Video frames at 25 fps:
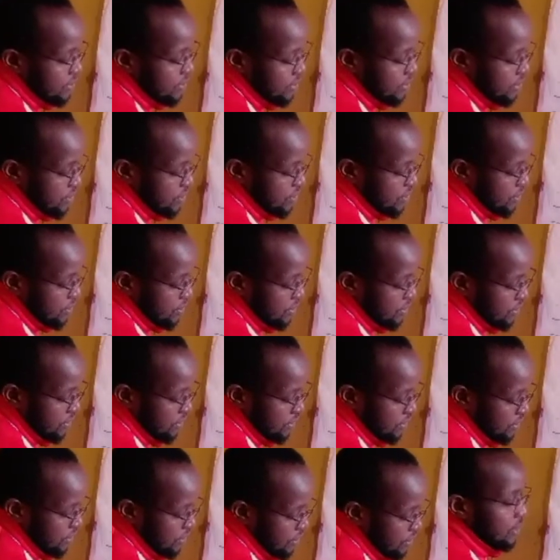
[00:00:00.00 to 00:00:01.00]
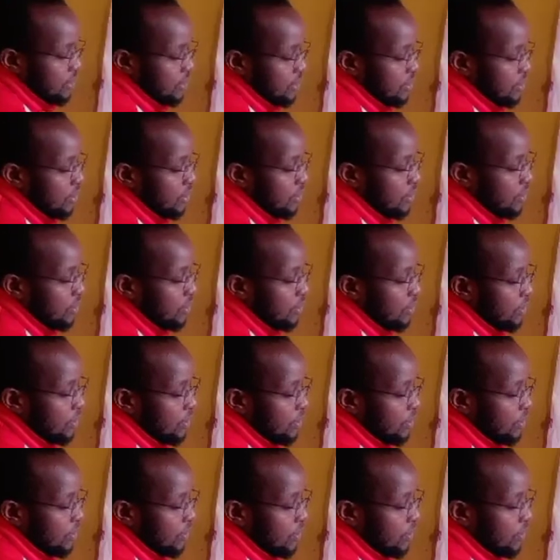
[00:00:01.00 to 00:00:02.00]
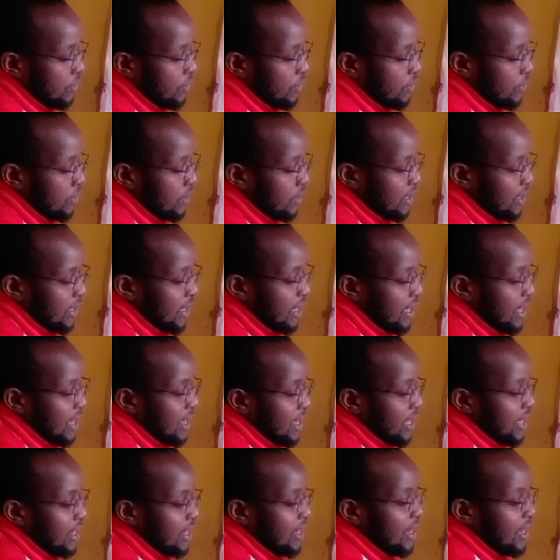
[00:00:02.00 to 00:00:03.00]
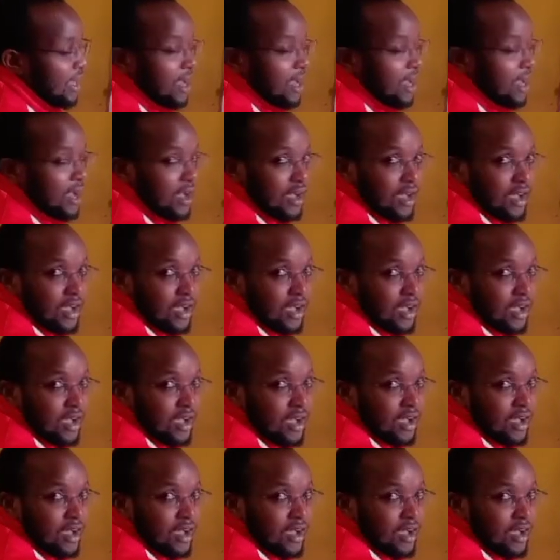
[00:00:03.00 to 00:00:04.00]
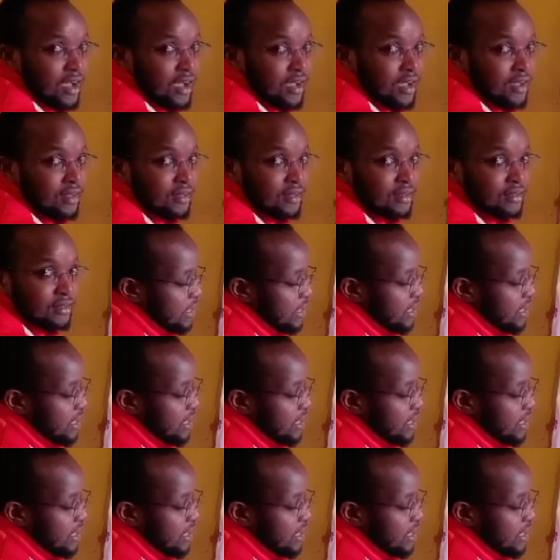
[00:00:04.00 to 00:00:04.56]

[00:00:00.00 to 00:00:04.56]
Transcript: go to do, la.